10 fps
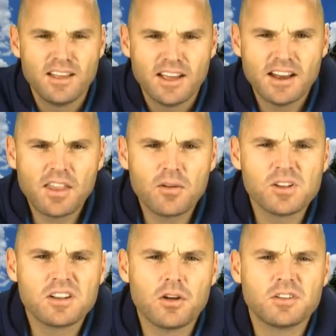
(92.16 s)
In other
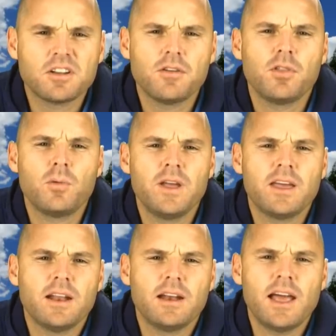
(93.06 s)
results over the
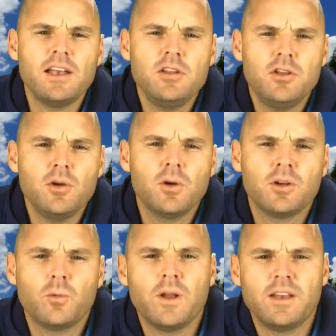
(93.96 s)
weekend, Leighton
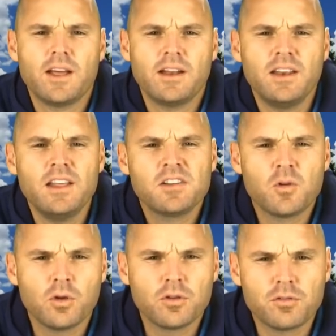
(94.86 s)
Hewitt went down in his
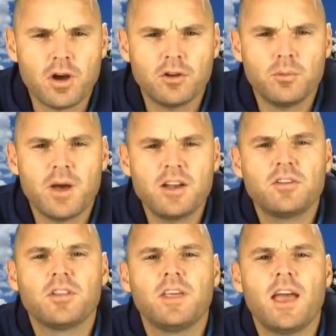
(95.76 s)
quarter-final
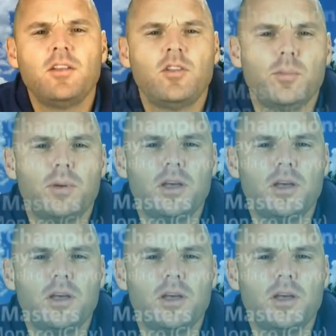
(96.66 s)
match at the ATP